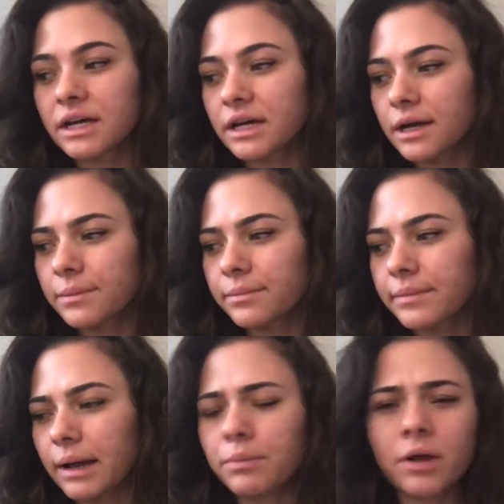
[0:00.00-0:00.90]
Um,
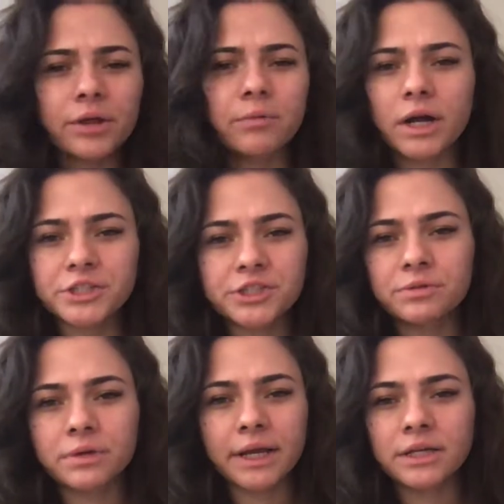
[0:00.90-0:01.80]
I'll probably watch
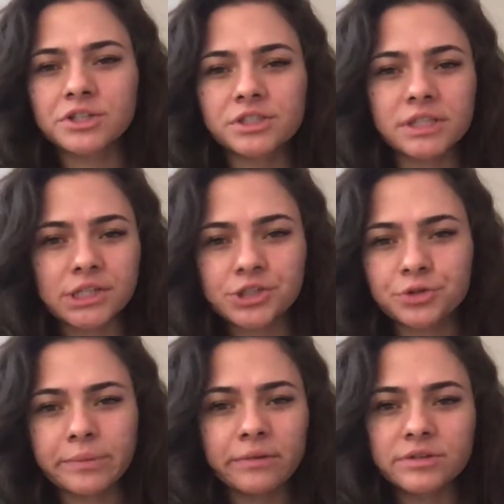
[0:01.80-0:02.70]
it when I can just like
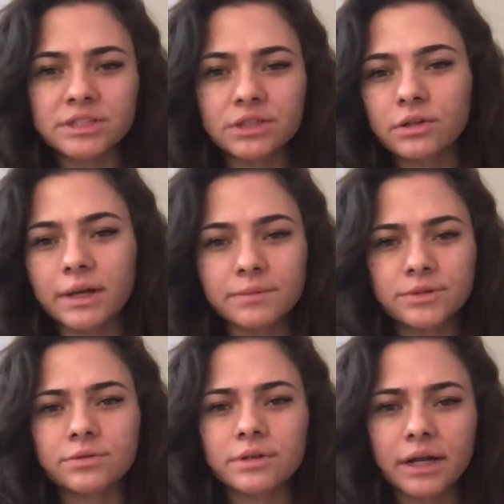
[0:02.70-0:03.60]
stream every single
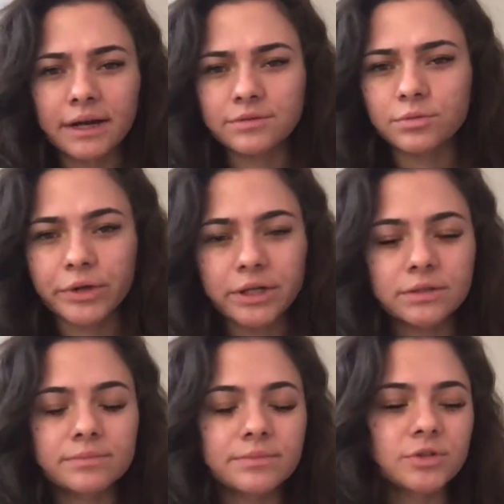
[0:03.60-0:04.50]
episode and not have to
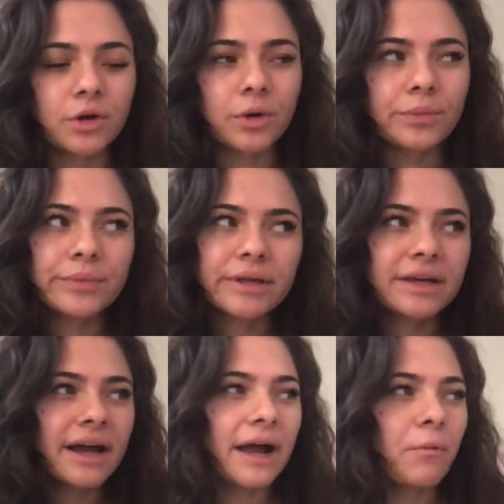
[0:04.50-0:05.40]
wait. So,
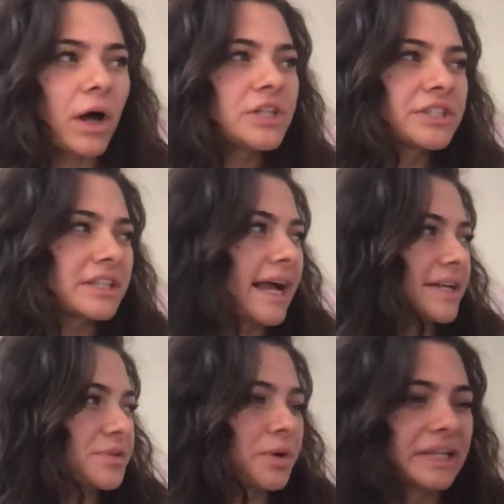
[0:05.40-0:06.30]
I watched the
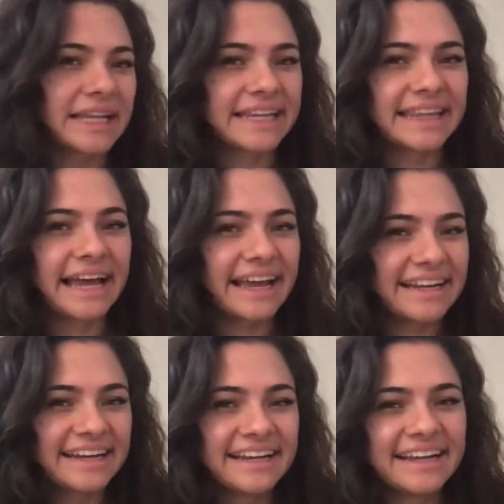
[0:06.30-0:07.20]
last one like
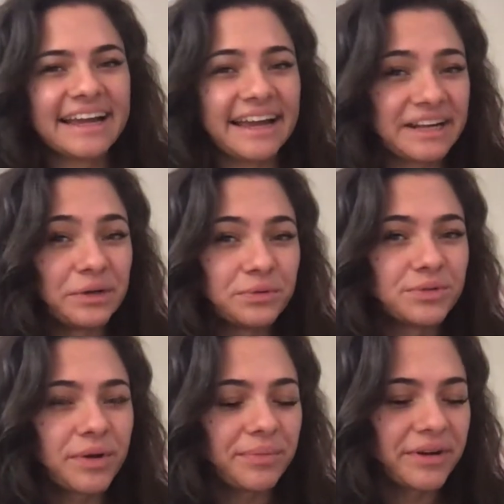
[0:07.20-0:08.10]
that and it
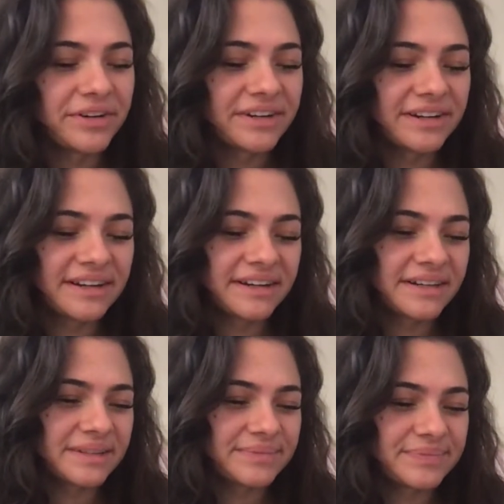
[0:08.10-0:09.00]
was way better.
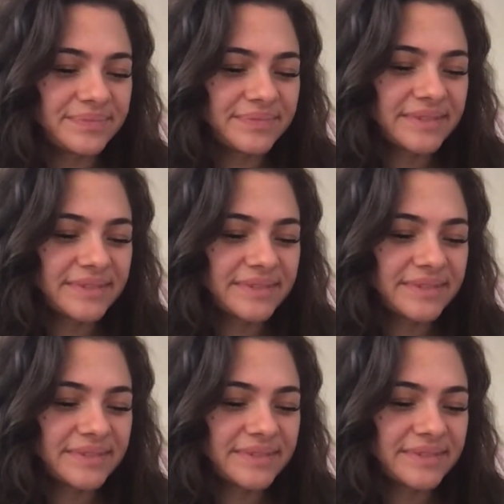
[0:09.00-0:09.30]
Um,